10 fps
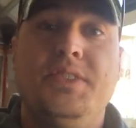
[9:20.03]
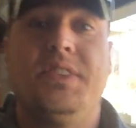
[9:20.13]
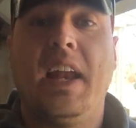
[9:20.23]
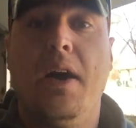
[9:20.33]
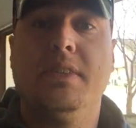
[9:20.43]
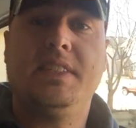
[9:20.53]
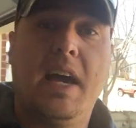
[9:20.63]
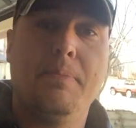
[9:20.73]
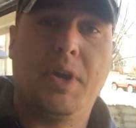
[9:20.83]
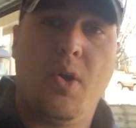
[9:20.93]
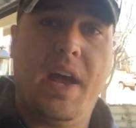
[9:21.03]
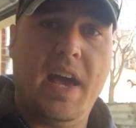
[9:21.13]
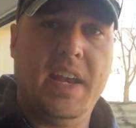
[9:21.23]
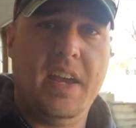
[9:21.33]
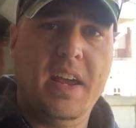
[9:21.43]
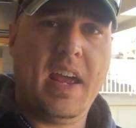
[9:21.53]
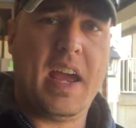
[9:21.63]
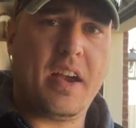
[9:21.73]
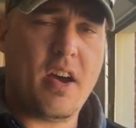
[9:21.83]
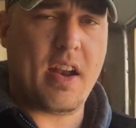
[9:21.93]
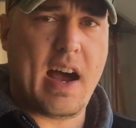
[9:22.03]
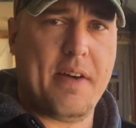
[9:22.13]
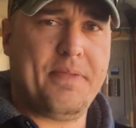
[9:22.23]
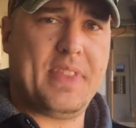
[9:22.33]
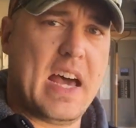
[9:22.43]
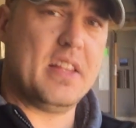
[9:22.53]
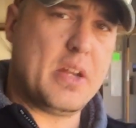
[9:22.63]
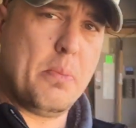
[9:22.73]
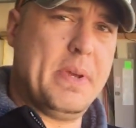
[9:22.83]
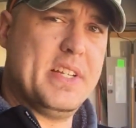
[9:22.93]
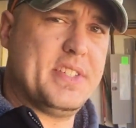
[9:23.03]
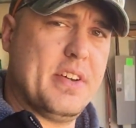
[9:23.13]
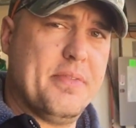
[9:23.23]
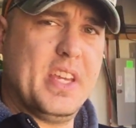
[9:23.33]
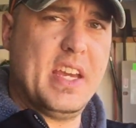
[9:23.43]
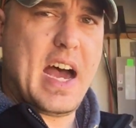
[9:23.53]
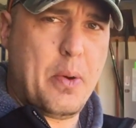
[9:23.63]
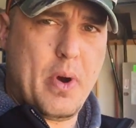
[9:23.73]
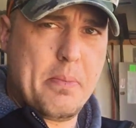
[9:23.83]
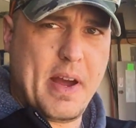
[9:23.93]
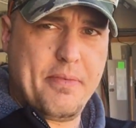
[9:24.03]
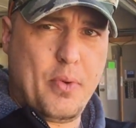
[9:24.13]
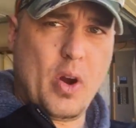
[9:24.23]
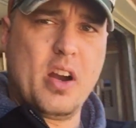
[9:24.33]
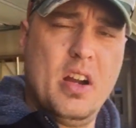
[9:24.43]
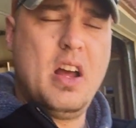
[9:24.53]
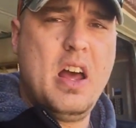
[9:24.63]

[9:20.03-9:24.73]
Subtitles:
so now it's time to go ahead and cut off that little piece of the 1x4.